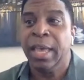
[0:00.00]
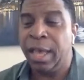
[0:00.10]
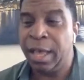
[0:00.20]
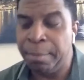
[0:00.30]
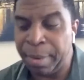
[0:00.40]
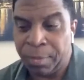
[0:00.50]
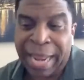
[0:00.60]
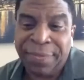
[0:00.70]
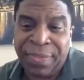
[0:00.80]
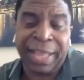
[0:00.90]
But when
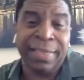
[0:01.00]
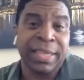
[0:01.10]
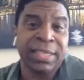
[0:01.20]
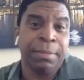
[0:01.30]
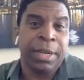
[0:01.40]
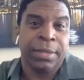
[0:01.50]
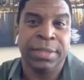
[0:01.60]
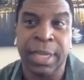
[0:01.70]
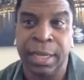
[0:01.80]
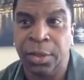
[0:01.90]
I think of like some of the
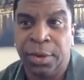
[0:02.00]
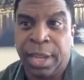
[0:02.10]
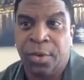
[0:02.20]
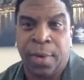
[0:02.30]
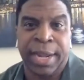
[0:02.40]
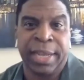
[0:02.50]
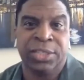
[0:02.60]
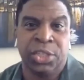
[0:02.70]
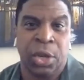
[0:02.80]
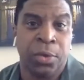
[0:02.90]
Nickelodeon great
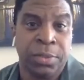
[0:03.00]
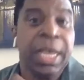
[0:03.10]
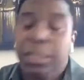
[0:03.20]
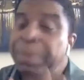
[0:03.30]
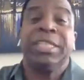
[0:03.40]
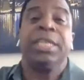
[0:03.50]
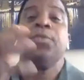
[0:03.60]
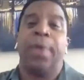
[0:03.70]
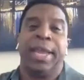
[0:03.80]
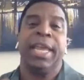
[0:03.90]
hit shows, especially
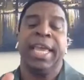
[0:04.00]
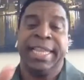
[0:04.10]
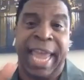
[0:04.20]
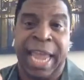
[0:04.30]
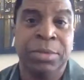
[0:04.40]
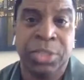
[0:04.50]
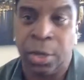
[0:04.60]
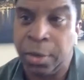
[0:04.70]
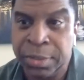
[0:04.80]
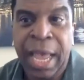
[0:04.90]
great hit game
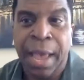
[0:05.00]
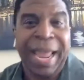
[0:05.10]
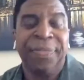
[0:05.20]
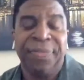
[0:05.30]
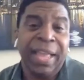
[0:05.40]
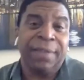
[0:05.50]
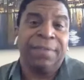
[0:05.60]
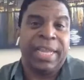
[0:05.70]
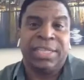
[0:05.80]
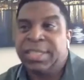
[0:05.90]
shows, I mean, I think of
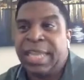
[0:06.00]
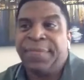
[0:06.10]
Legends.